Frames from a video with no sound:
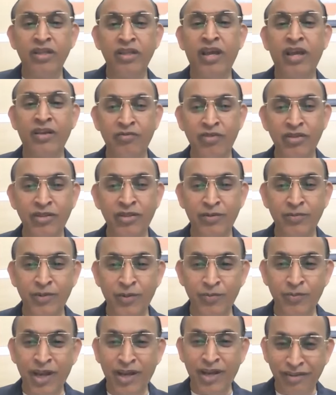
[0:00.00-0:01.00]
language of
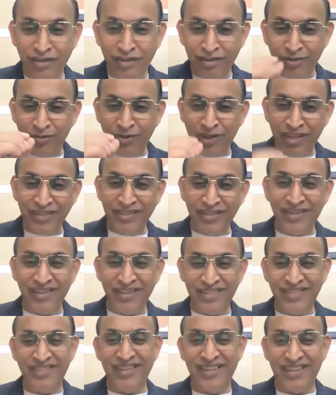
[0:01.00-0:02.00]
the bladder is very
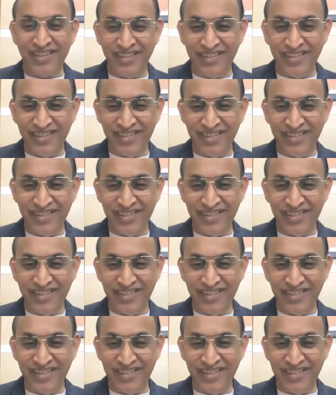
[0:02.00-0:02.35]
interesting.